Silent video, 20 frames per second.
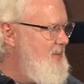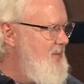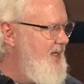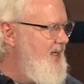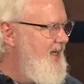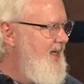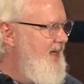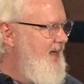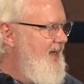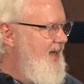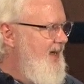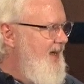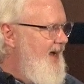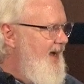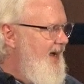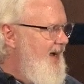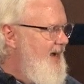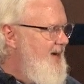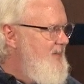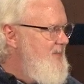But
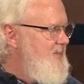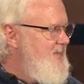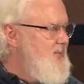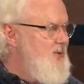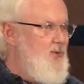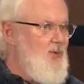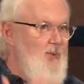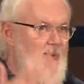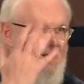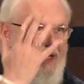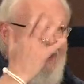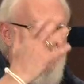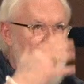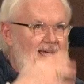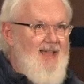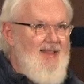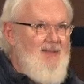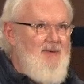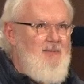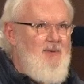so when I
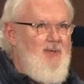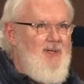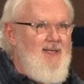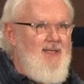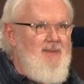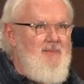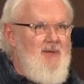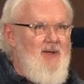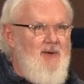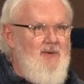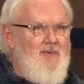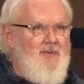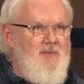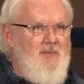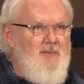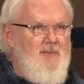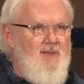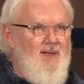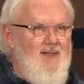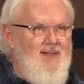got the book in the mail
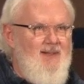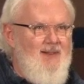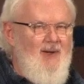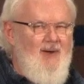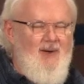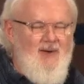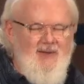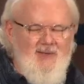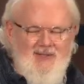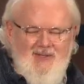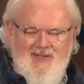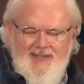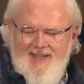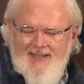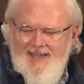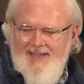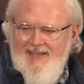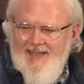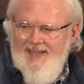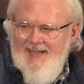from Lars,
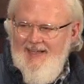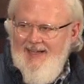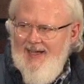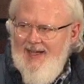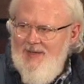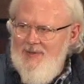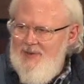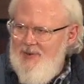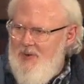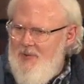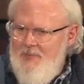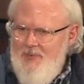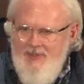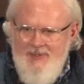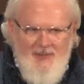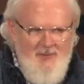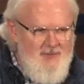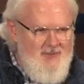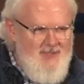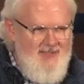I opened
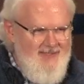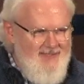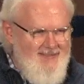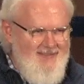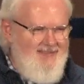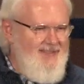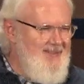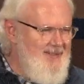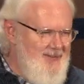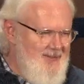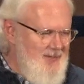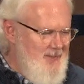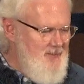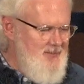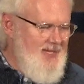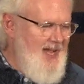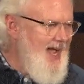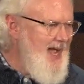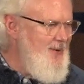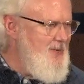up to see the
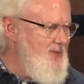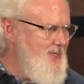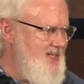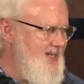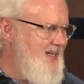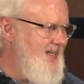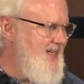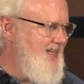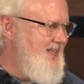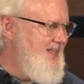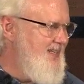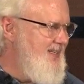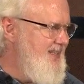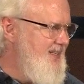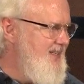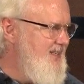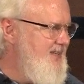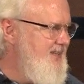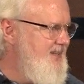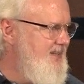trips I was on
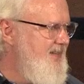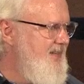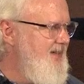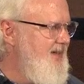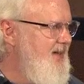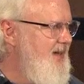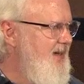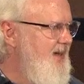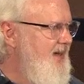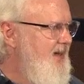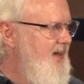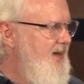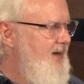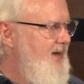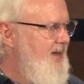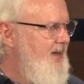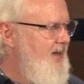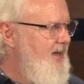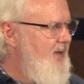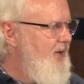and to see
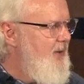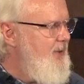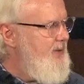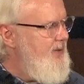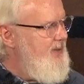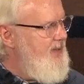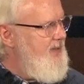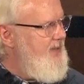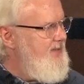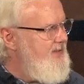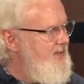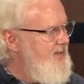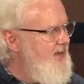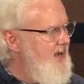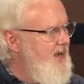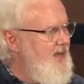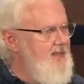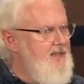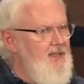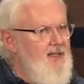all the things that
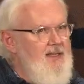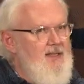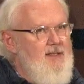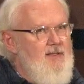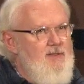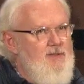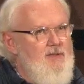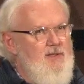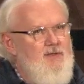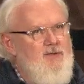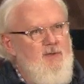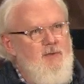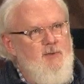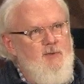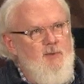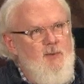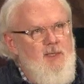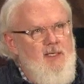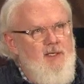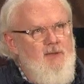God did. And as I
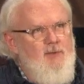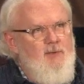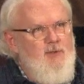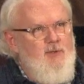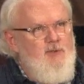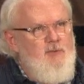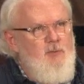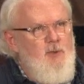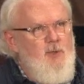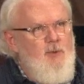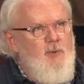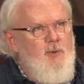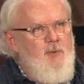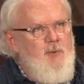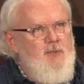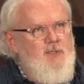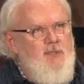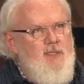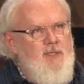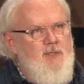was reading through this book, what
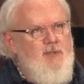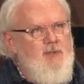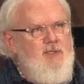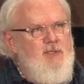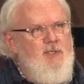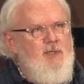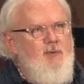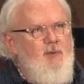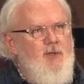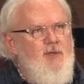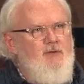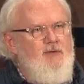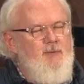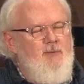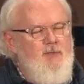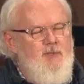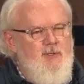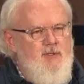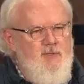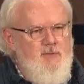was interesting was it
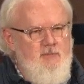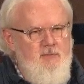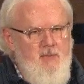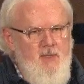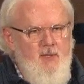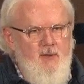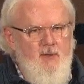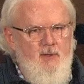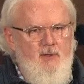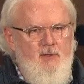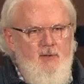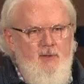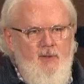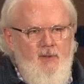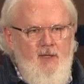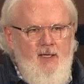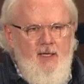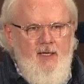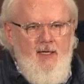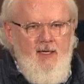was just
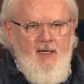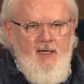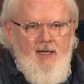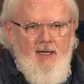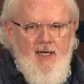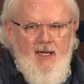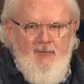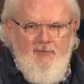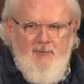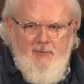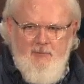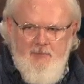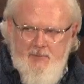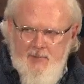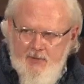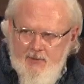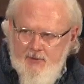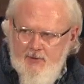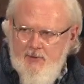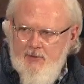miracle after
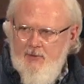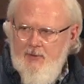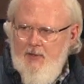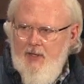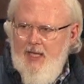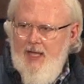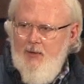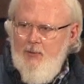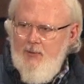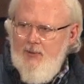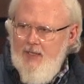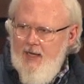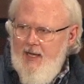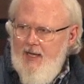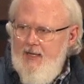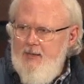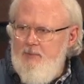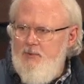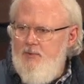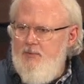miracle how
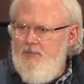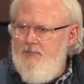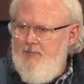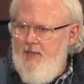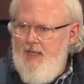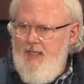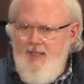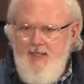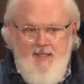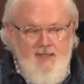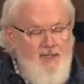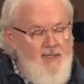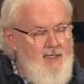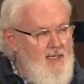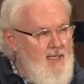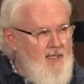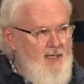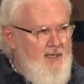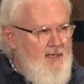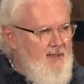God provided. Like
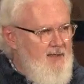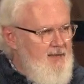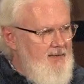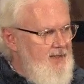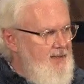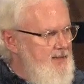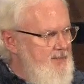they